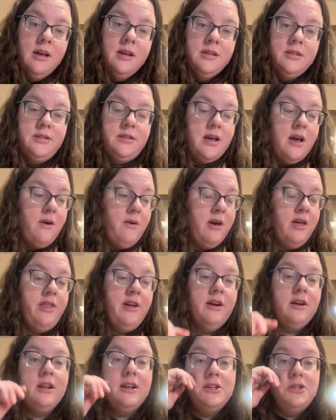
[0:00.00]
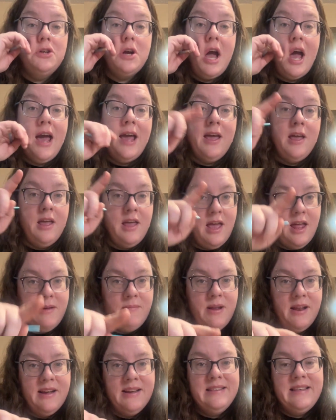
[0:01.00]
So they're going to dry, and I'm
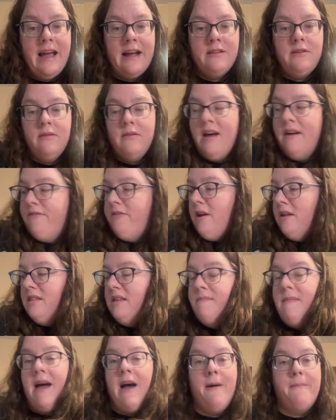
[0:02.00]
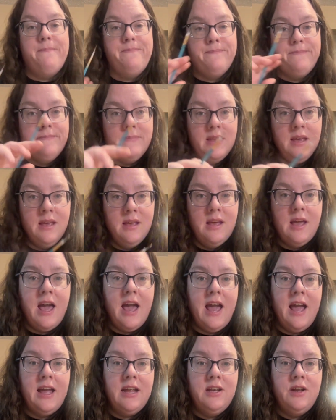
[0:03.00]
going to X-Acto knife cut them out,
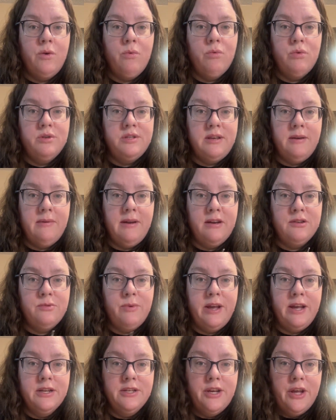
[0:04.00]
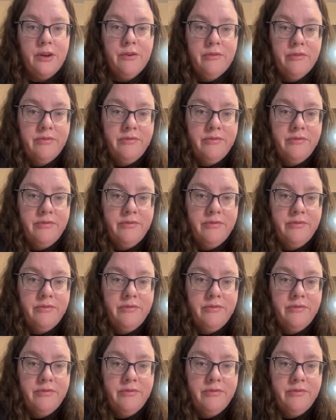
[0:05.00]
and we'll see what else we can do.